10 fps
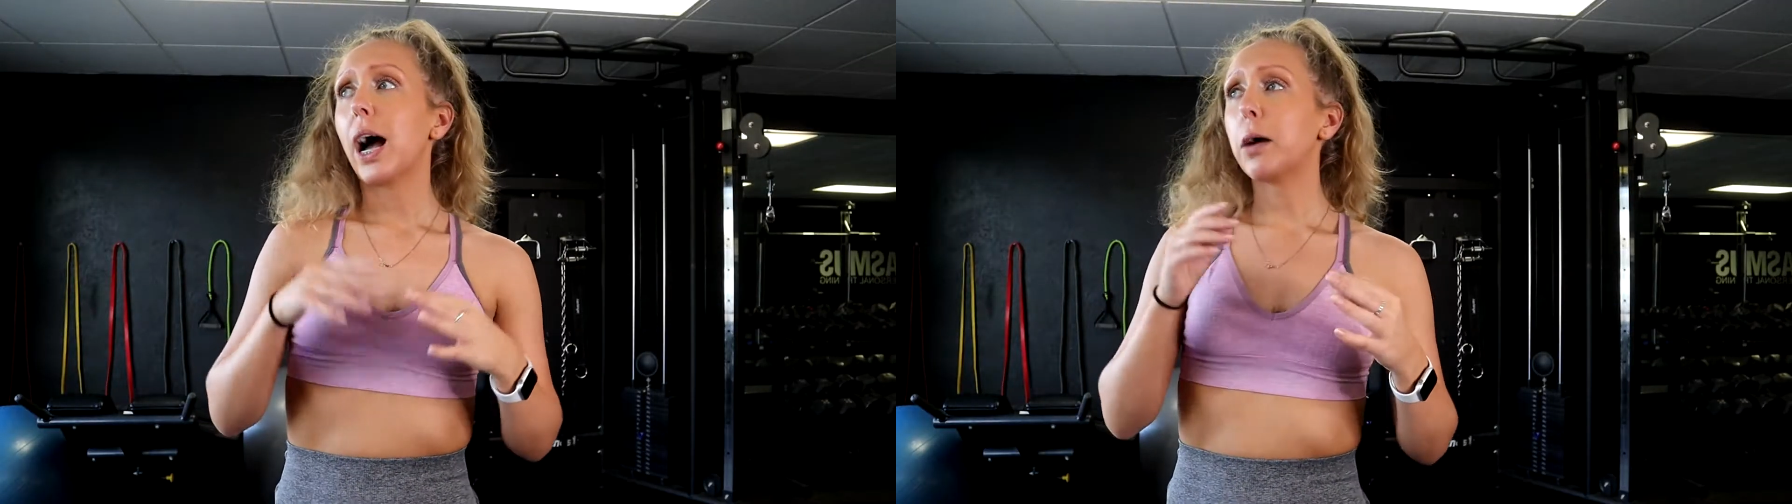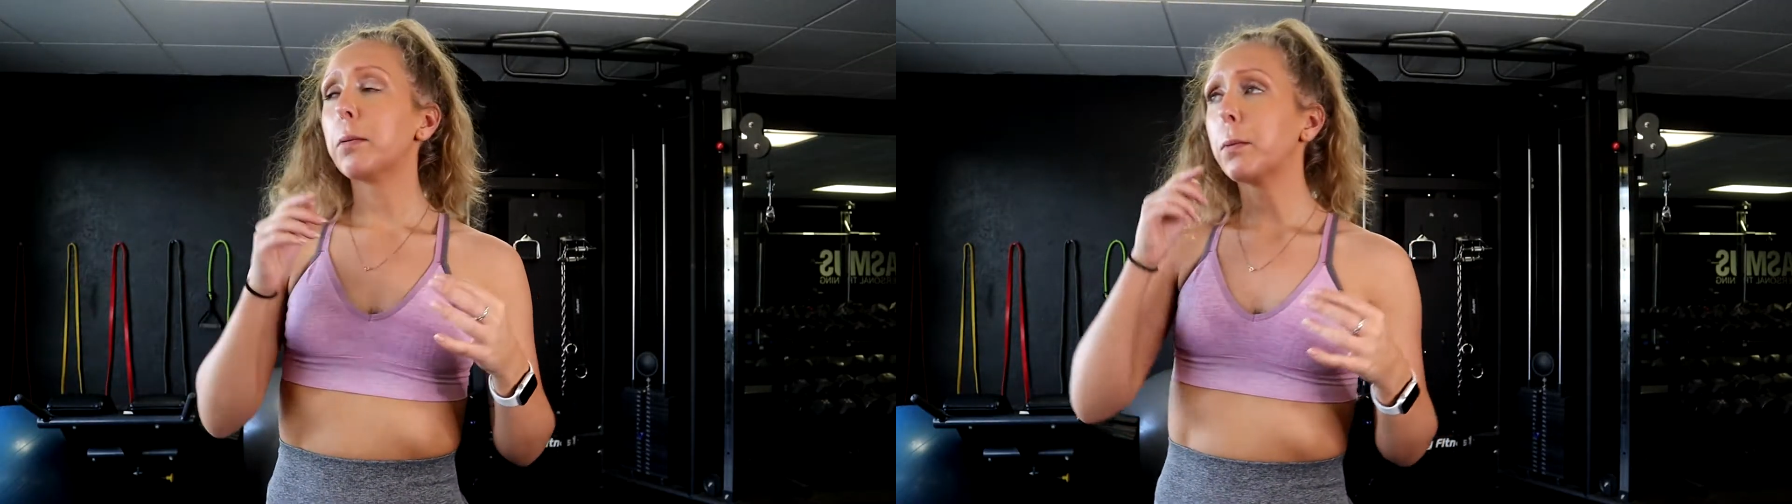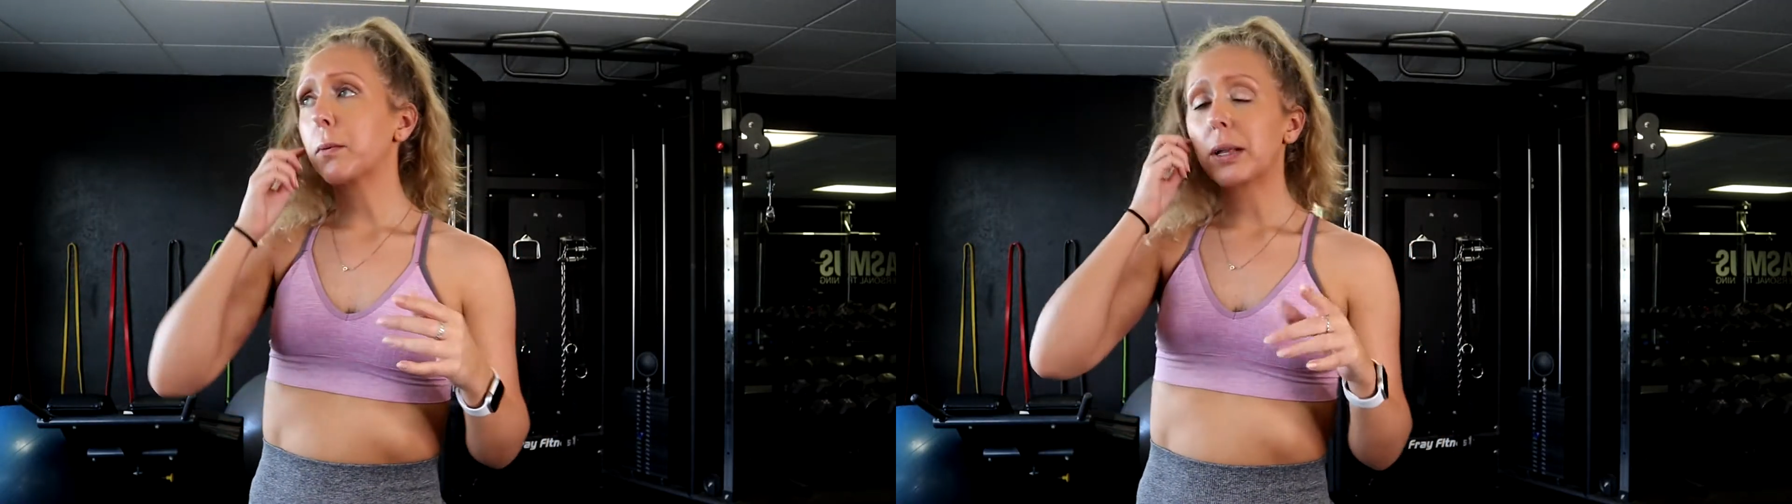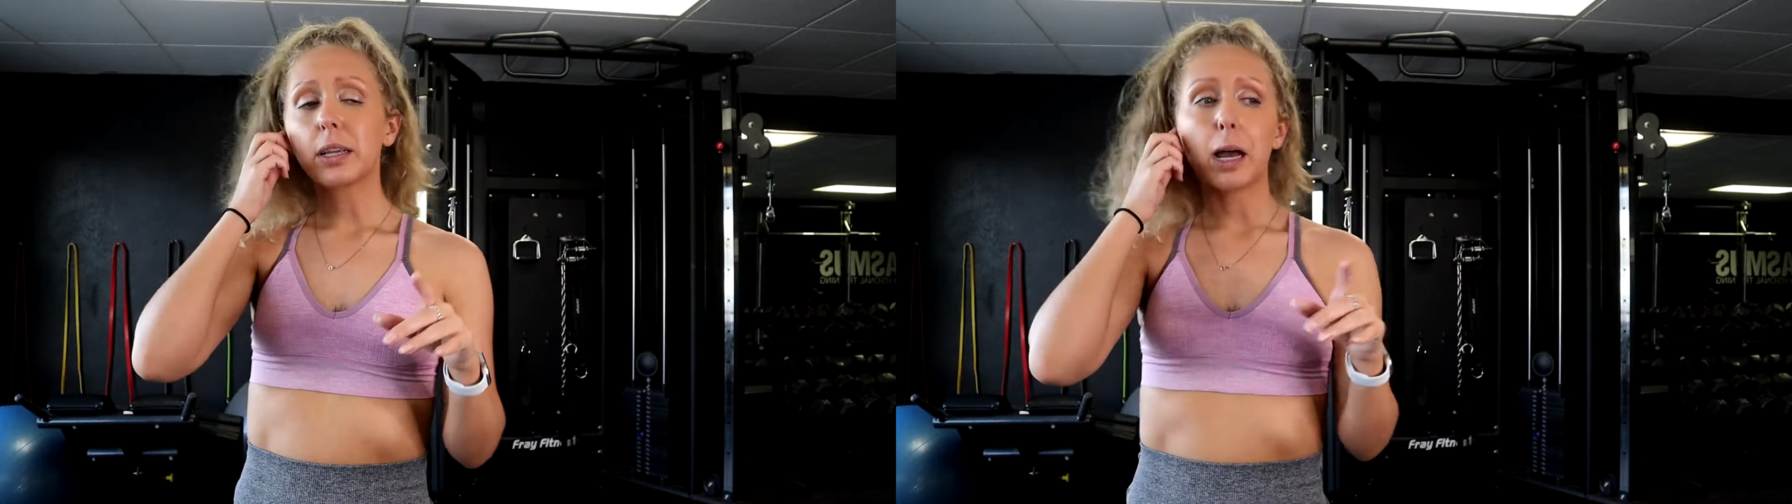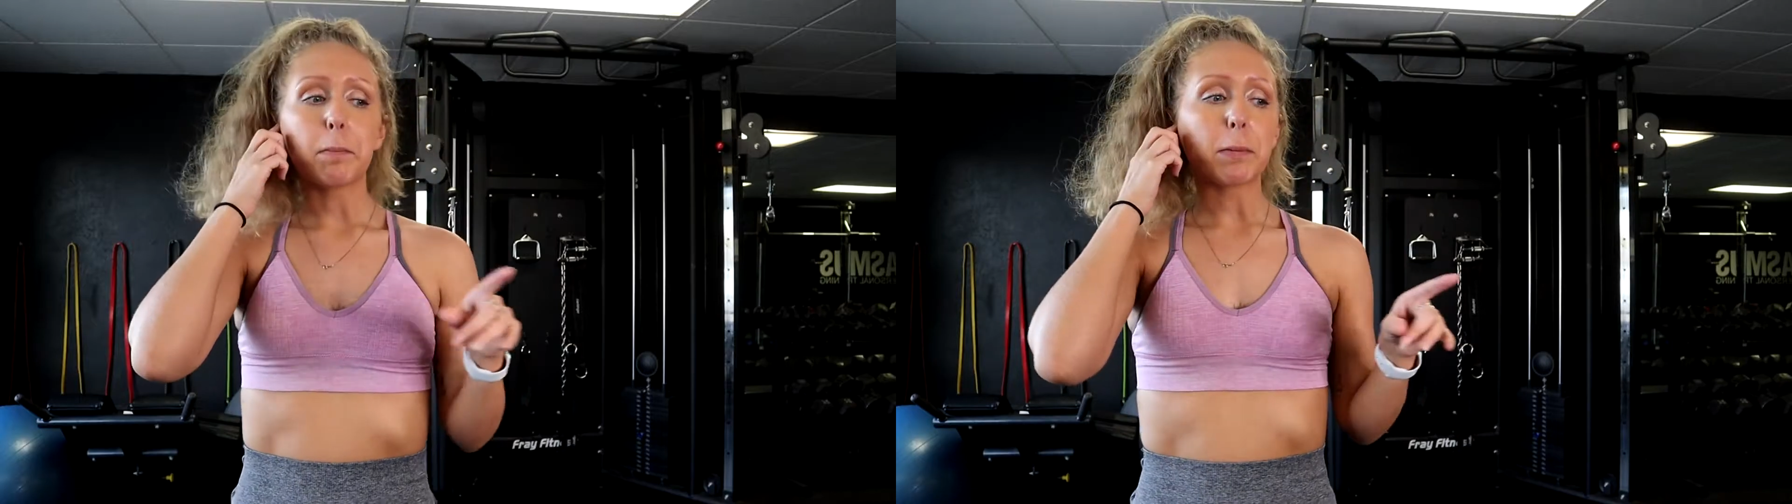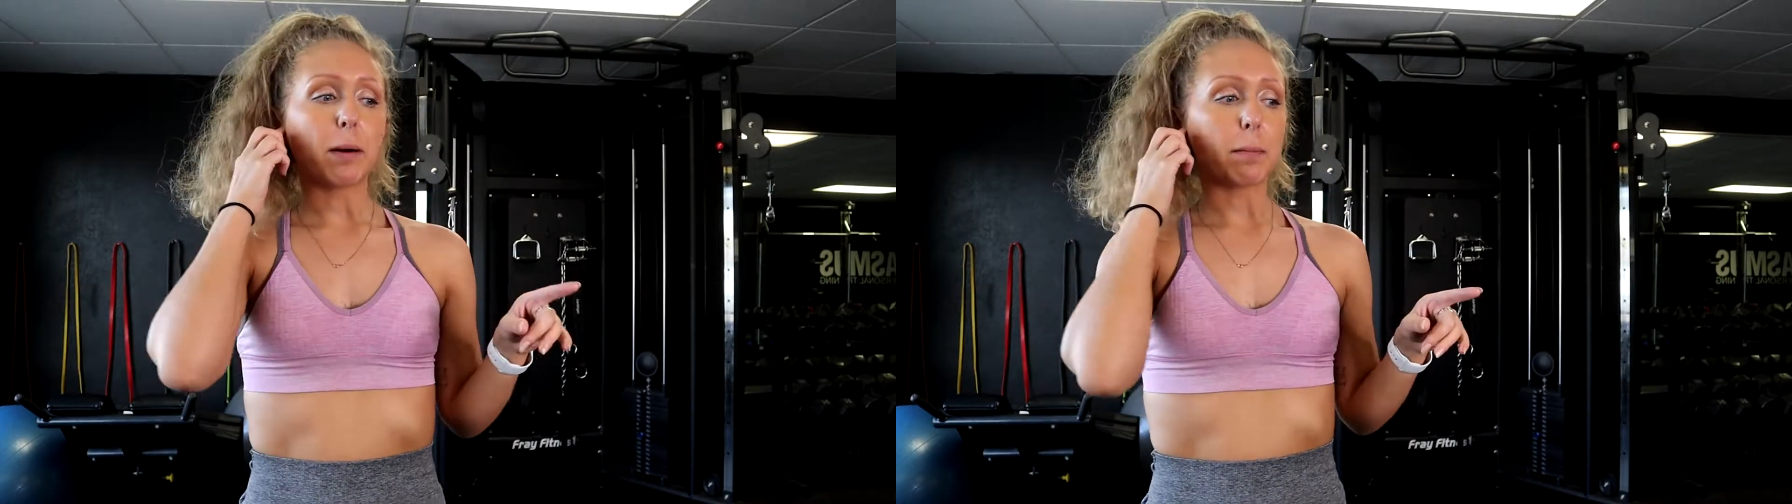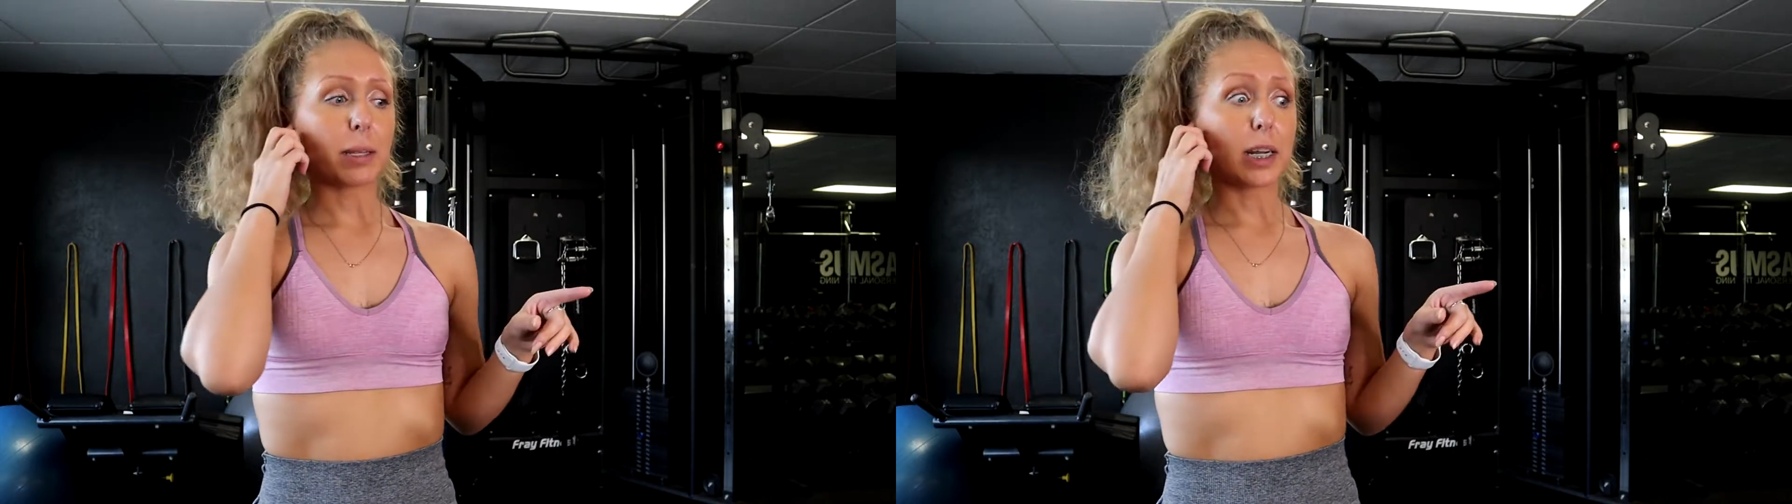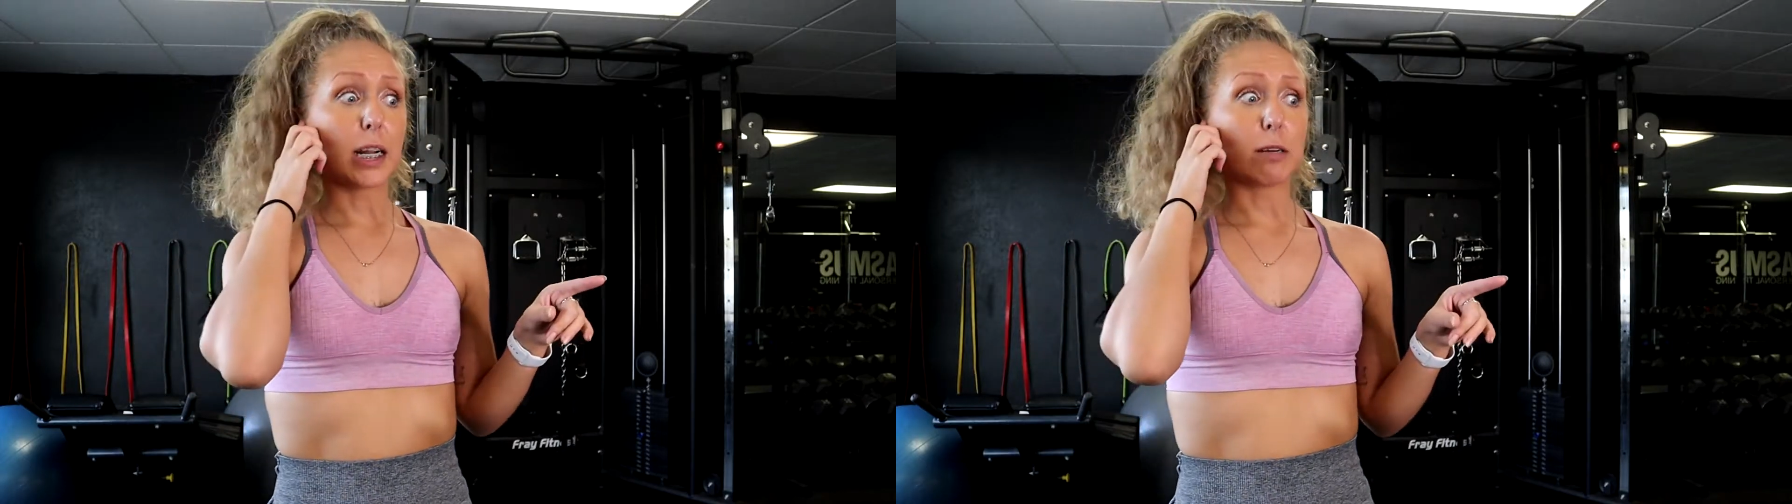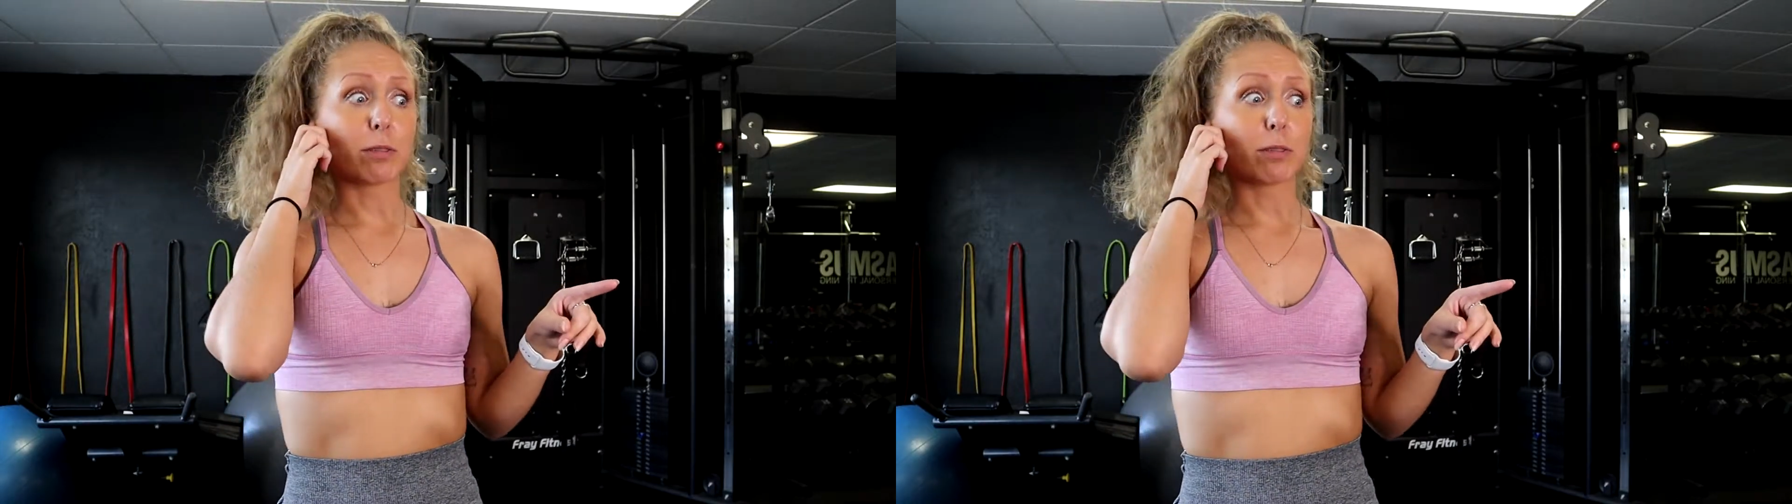I remember one time my mom did it and I was